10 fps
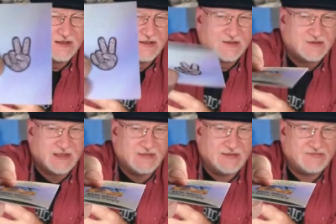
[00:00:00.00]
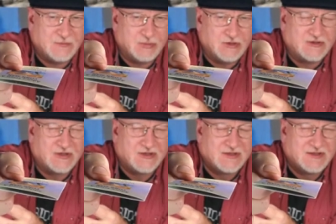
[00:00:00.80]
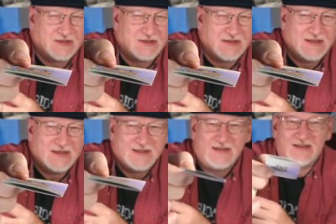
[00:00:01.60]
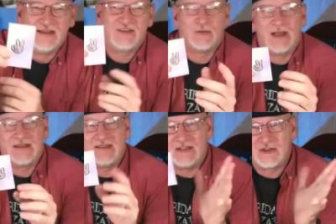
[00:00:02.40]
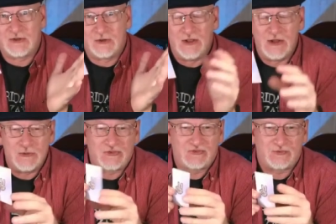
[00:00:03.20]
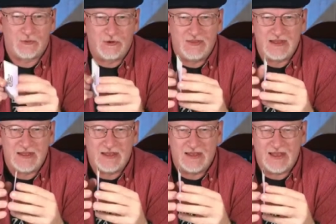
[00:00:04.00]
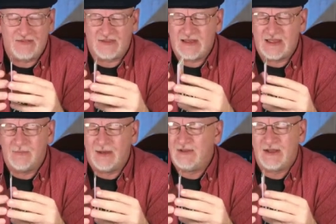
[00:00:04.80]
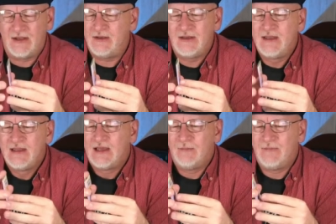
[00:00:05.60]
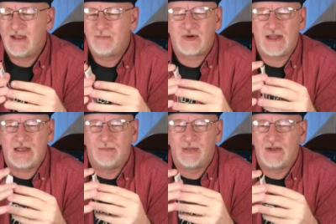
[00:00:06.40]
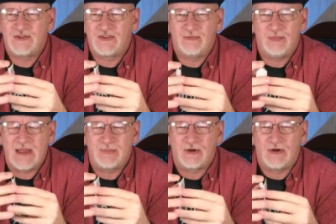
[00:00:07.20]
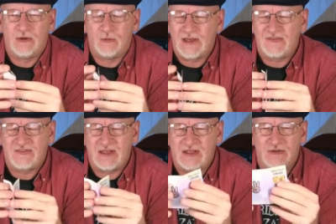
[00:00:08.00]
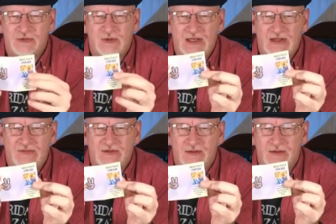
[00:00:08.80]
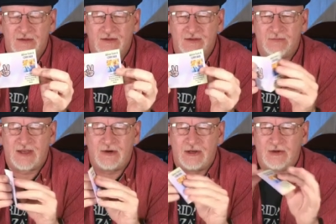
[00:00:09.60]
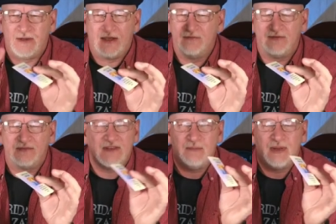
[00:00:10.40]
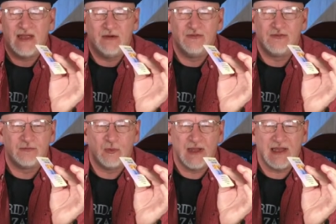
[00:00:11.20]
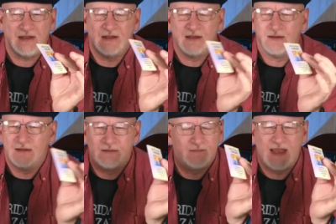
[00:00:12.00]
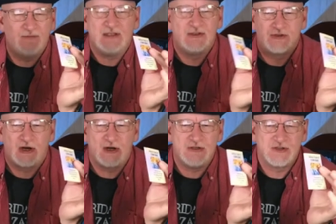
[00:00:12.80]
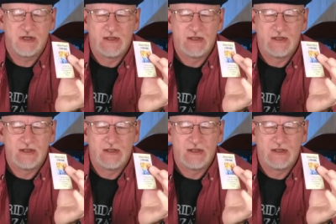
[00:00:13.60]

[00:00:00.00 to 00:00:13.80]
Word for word: So, yeah, that's the book. And these are my digital notes for the uh, SAM. I'm done. I'm done printing bunches of paper and wasting trees and carrying around 50 pounds of weight and having to charge